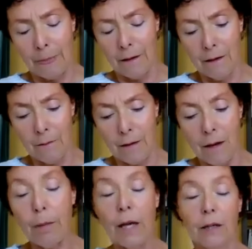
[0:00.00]
uh,
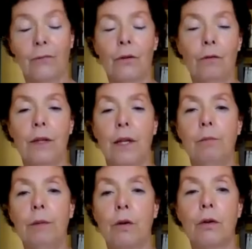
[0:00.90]
impactful one that
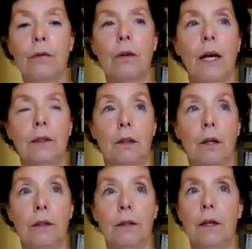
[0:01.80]
we both liked a
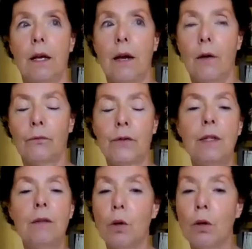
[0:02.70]
lot. And I have
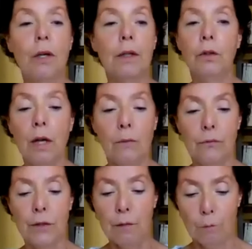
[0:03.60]
seen more, and you have
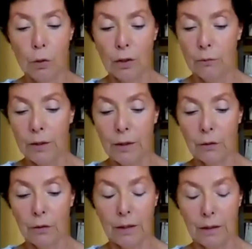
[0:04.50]
seen more, and we
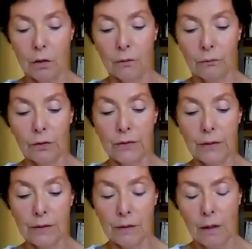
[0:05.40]
hear it at
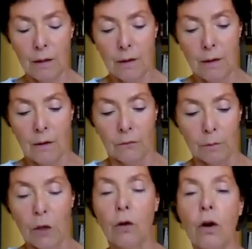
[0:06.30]
conferences
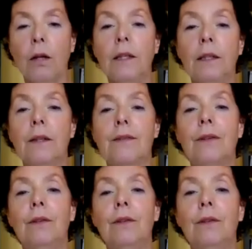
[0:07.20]
from our colleagues,
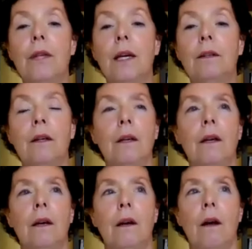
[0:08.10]
you know, that,
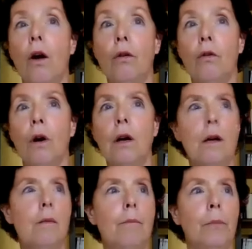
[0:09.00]
oh,
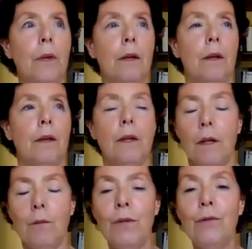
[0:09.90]
um,
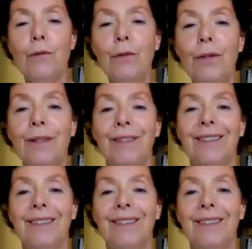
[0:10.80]
the immune